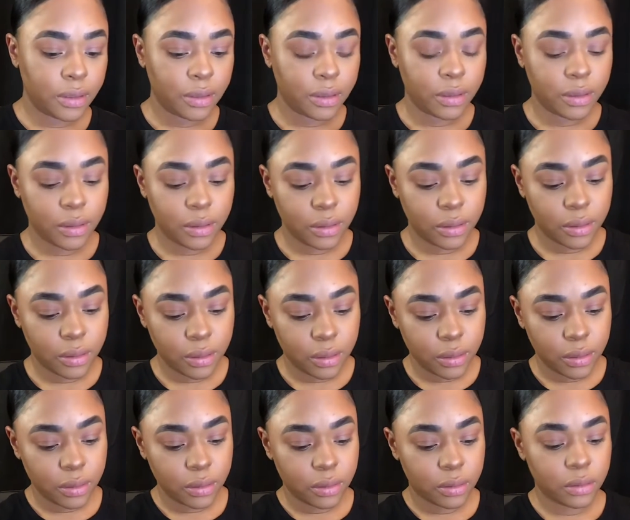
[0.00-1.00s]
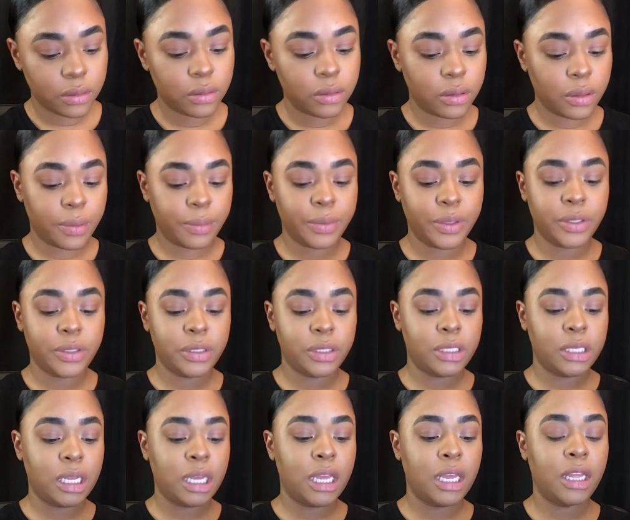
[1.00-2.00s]
So I'm
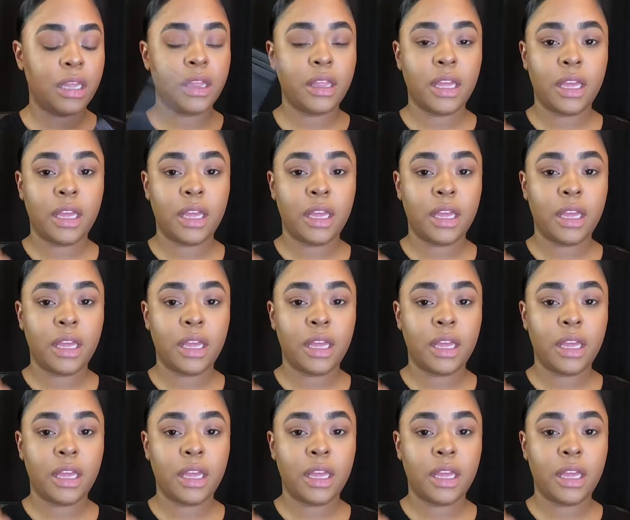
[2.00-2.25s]
using